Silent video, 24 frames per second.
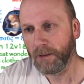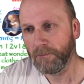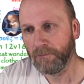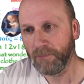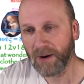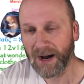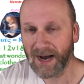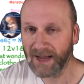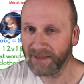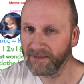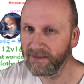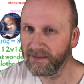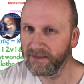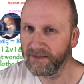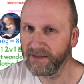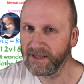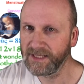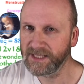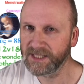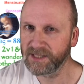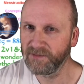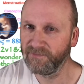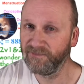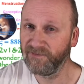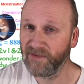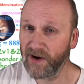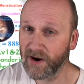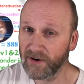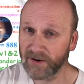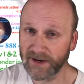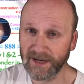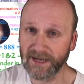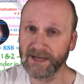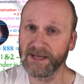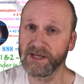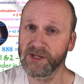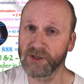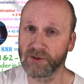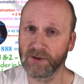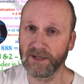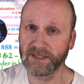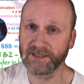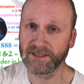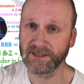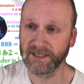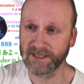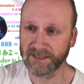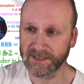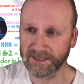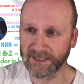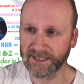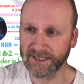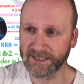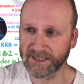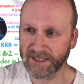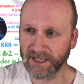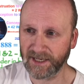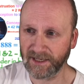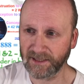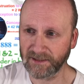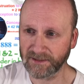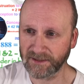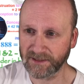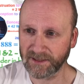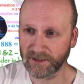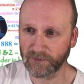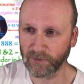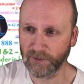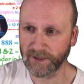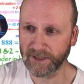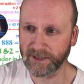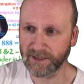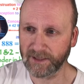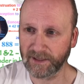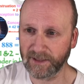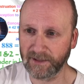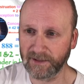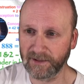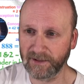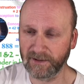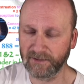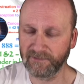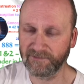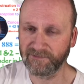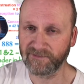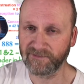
But there's some very interesting details that we can